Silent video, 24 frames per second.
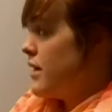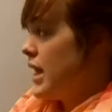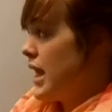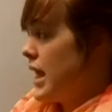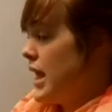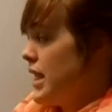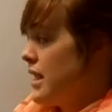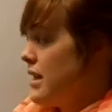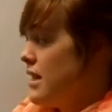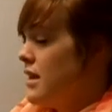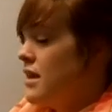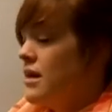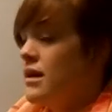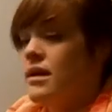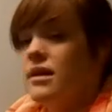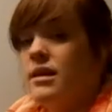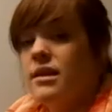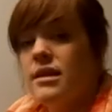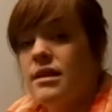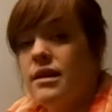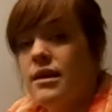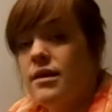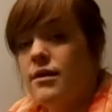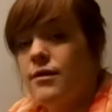In
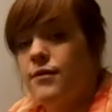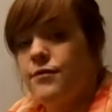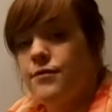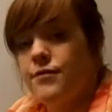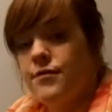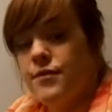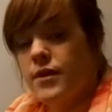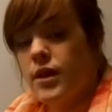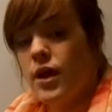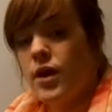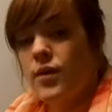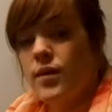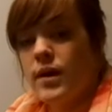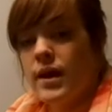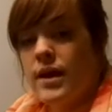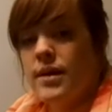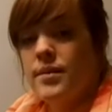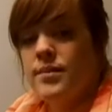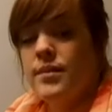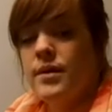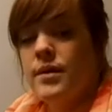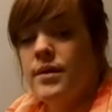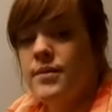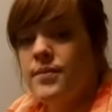the
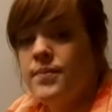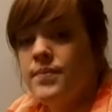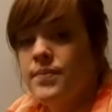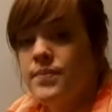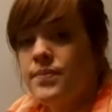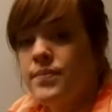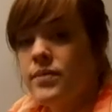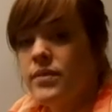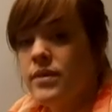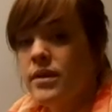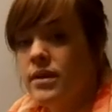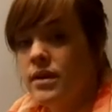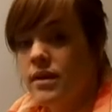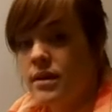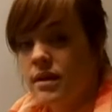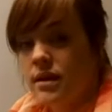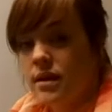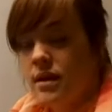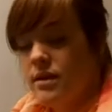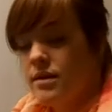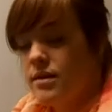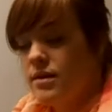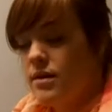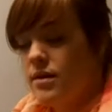phloem,
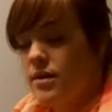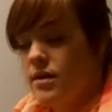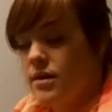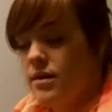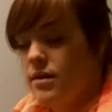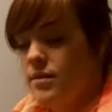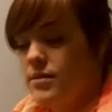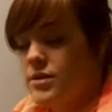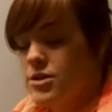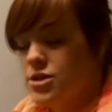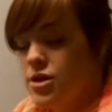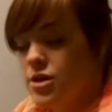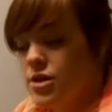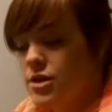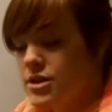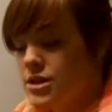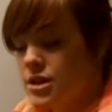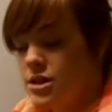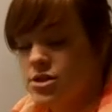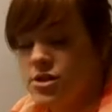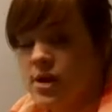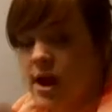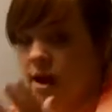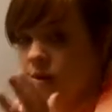the sugars
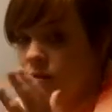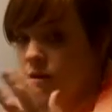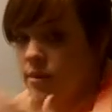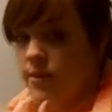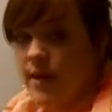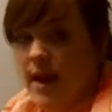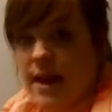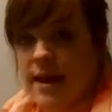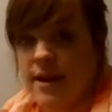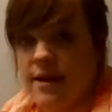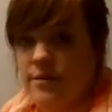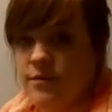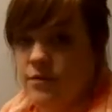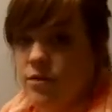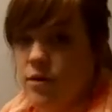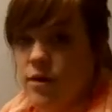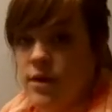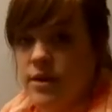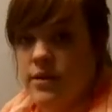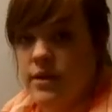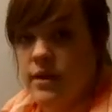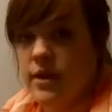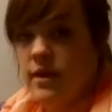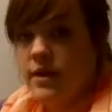can travel back and forth.